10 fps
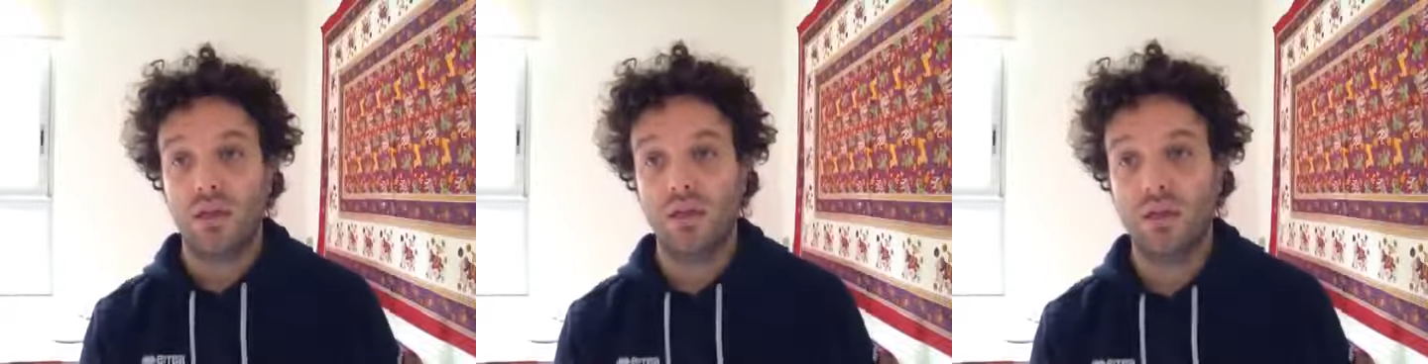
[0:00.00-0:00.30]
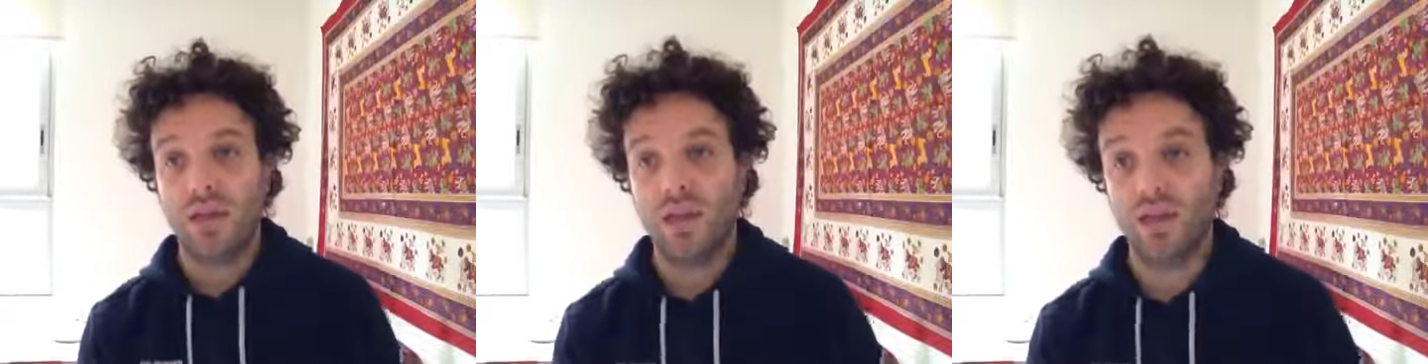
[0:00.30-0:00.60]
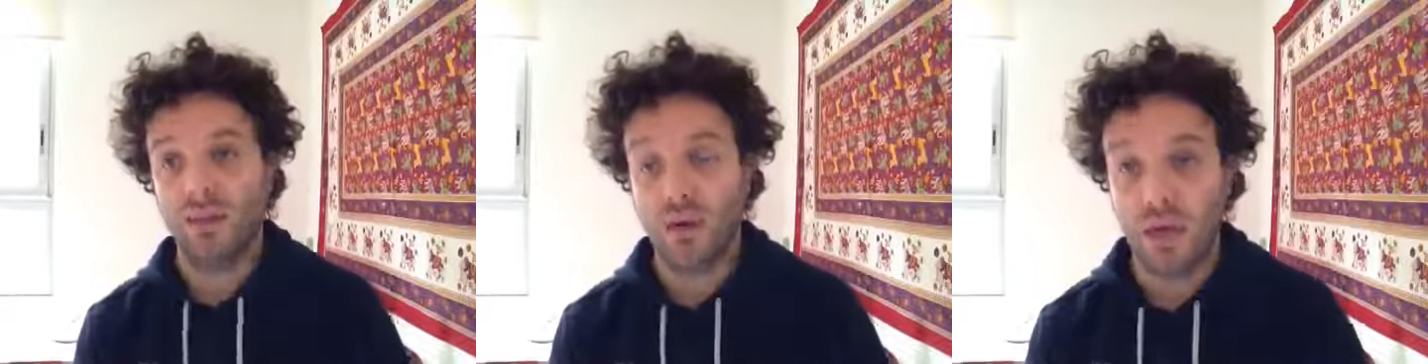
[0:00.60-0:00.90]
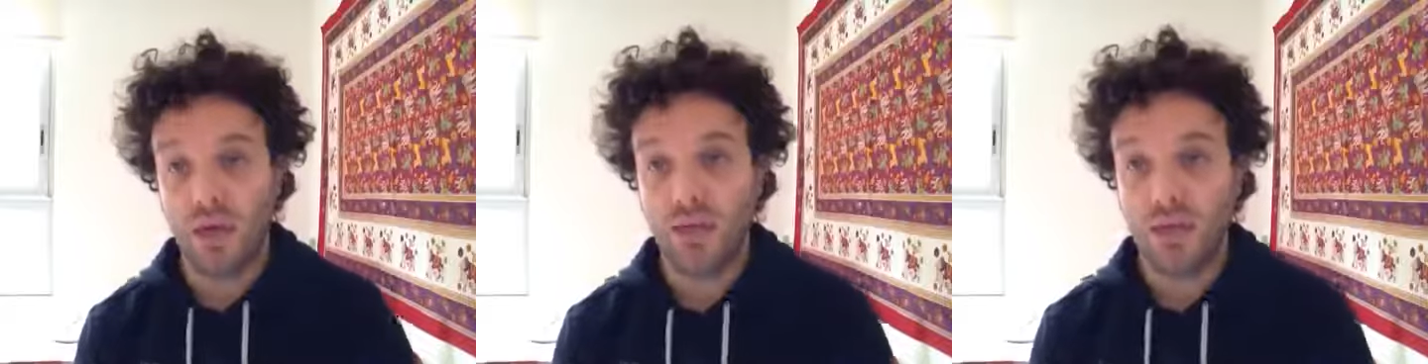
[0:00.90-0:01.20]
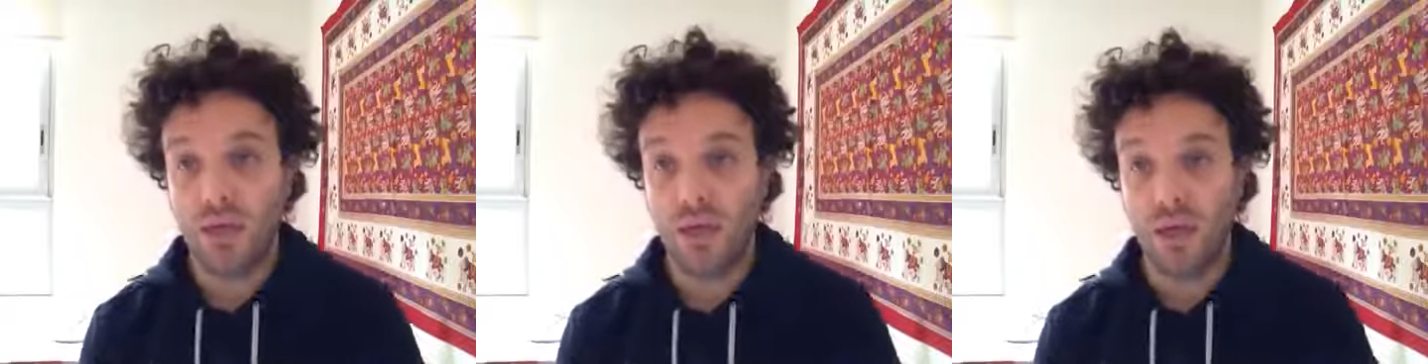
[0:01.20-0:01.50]
The second one
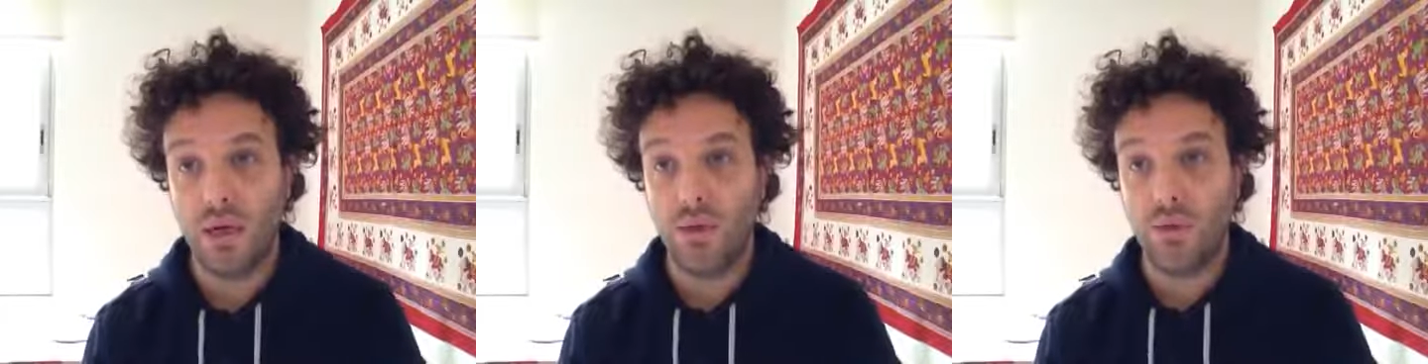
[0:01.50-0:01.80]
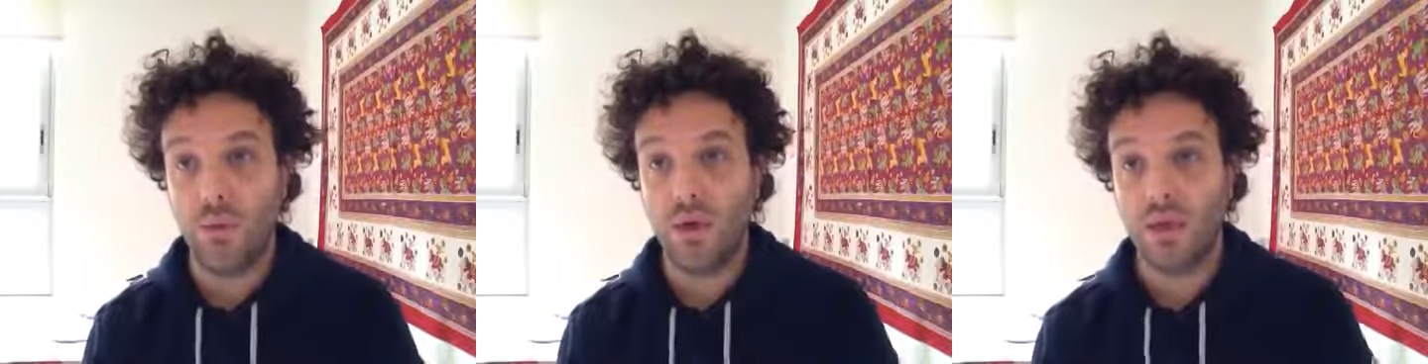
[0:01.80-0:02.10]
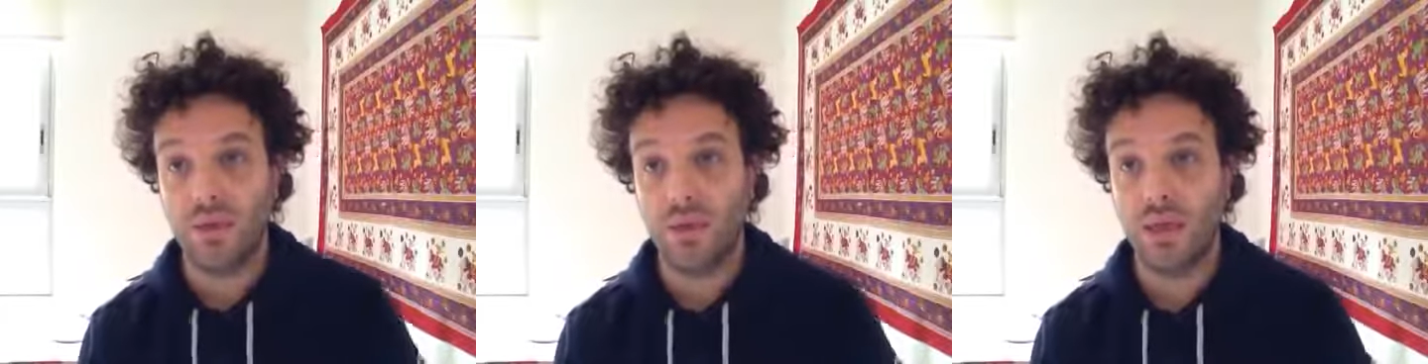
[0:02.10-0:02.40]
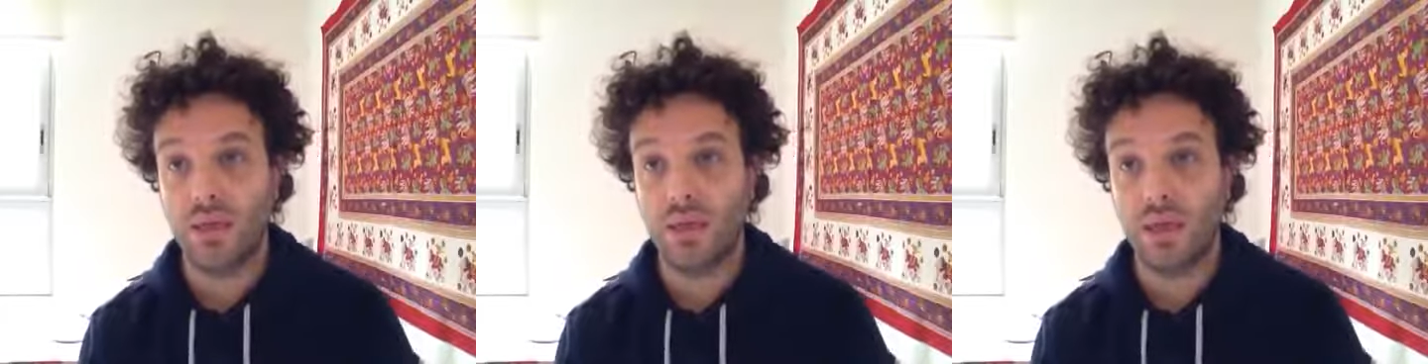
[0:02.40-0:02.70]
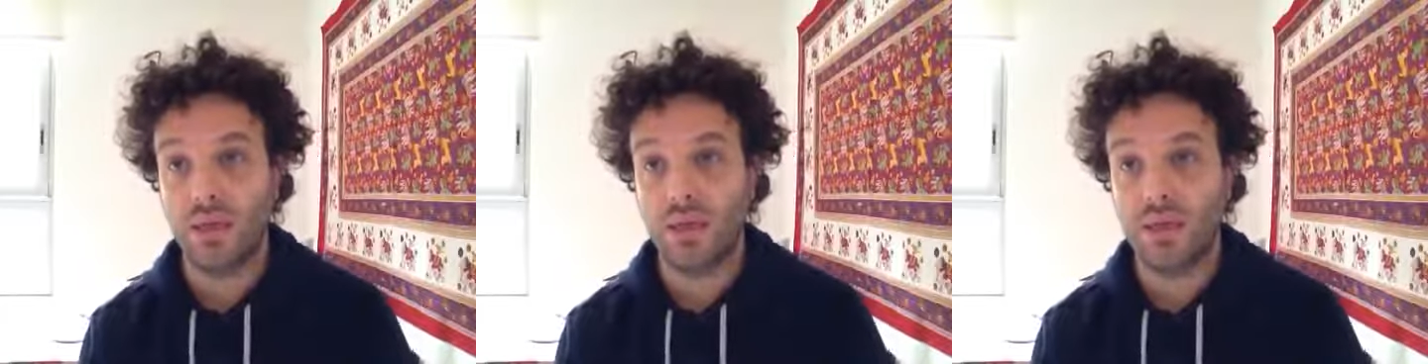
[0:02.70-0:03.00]
was
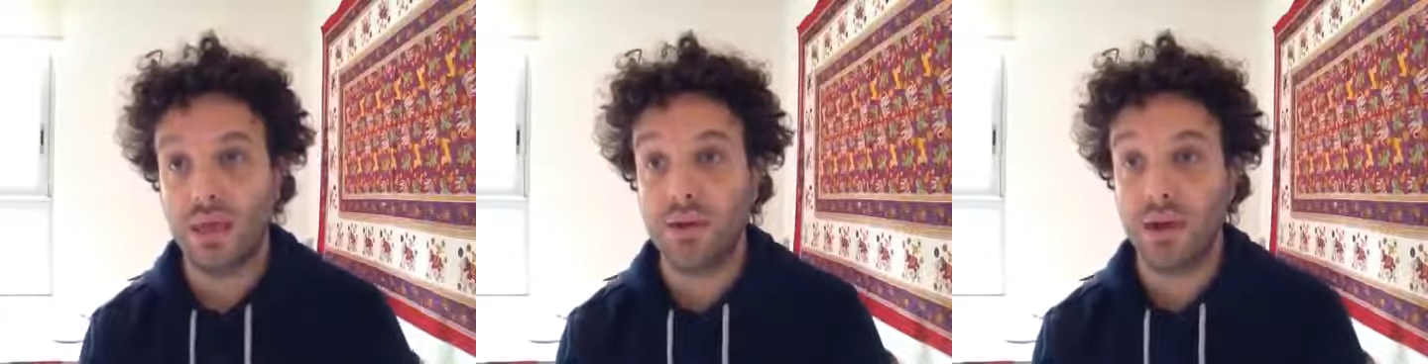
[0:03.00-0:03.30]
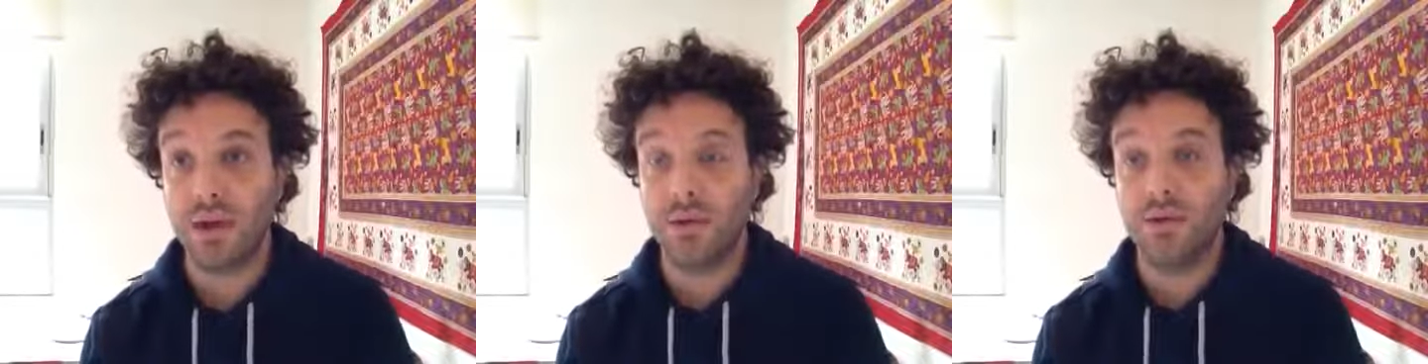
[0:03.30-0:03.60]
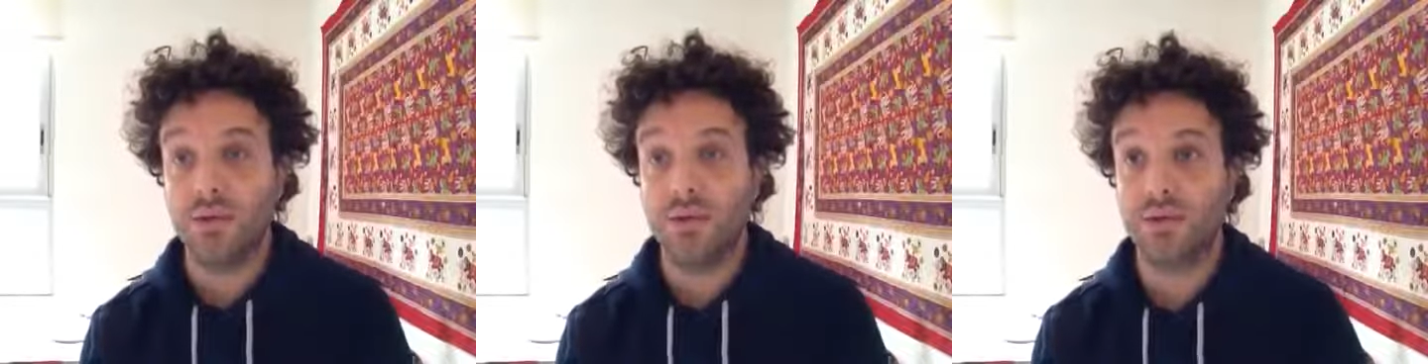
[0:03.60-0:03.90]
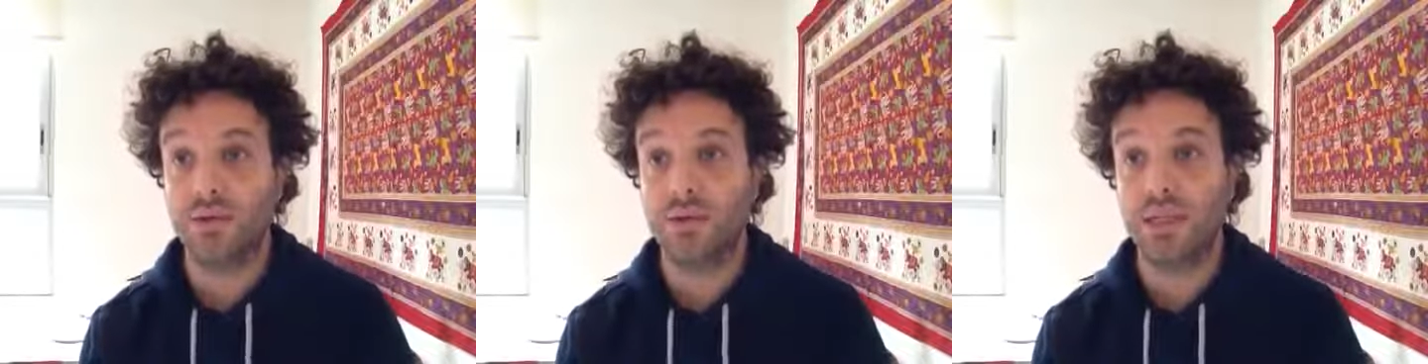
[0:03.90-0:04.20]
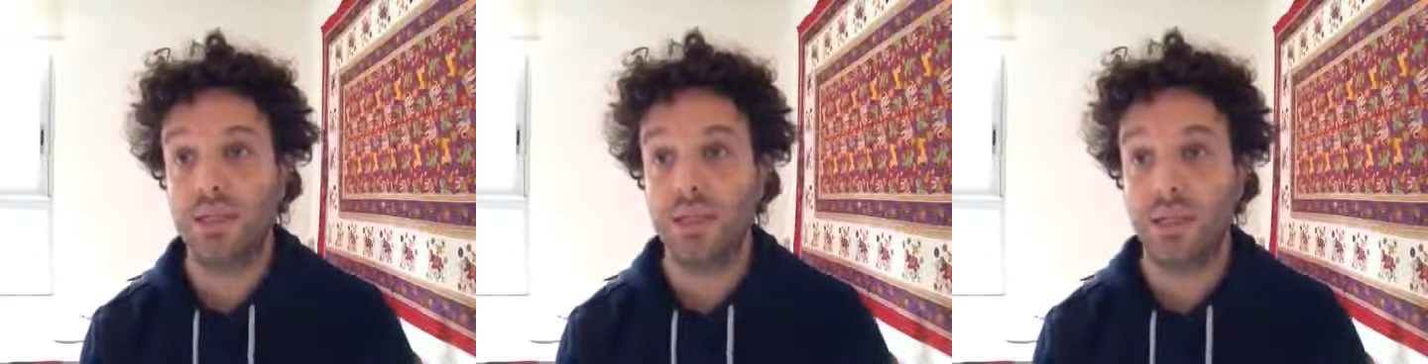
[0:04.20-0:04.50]
in Sierra Leone
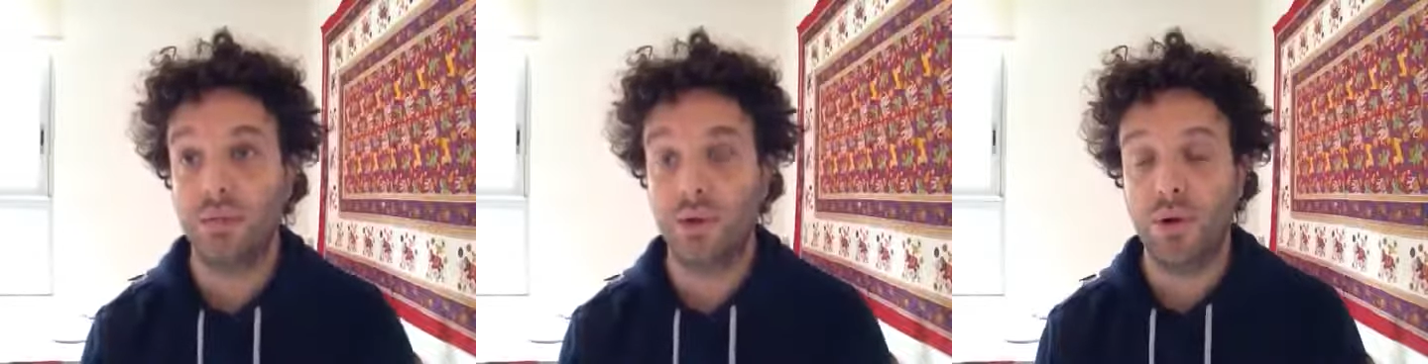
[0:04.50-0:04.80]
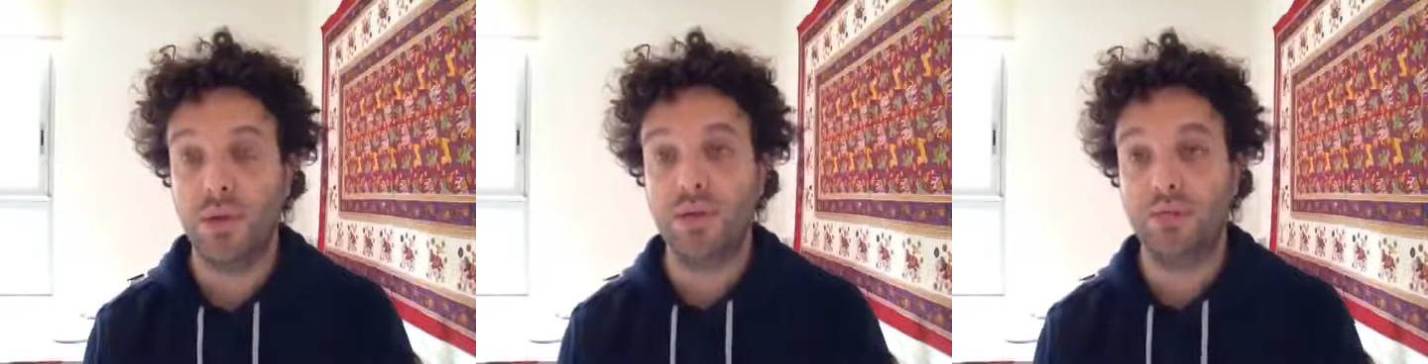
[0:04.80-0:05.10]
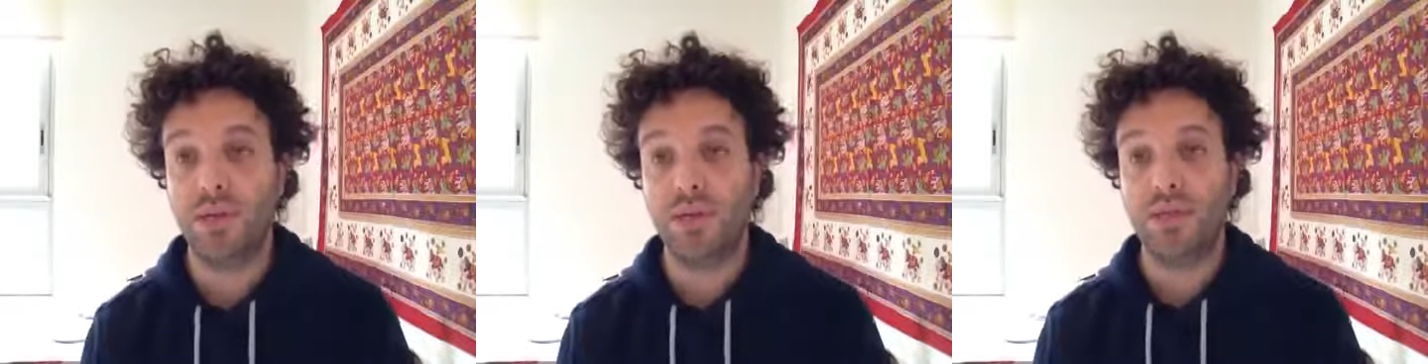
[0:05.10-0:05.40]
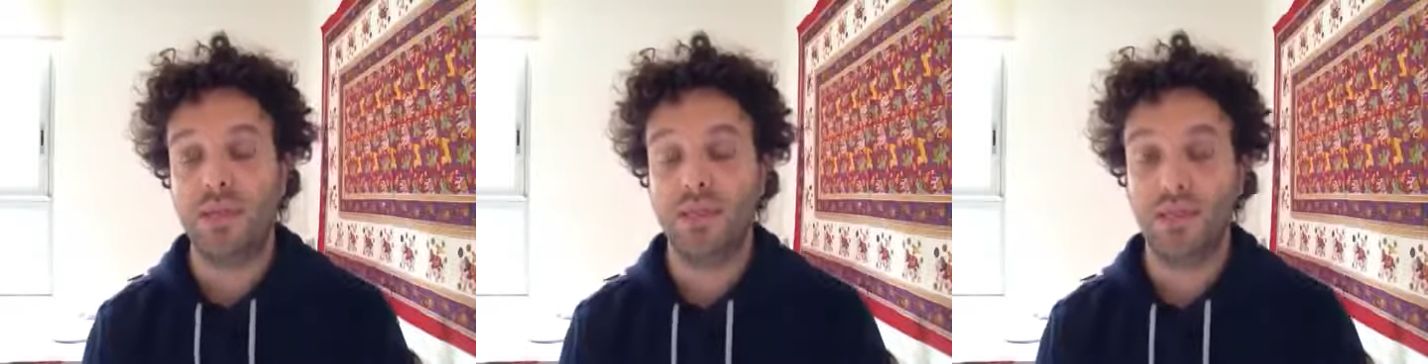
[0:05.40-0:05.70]
during the Ebola outbreak,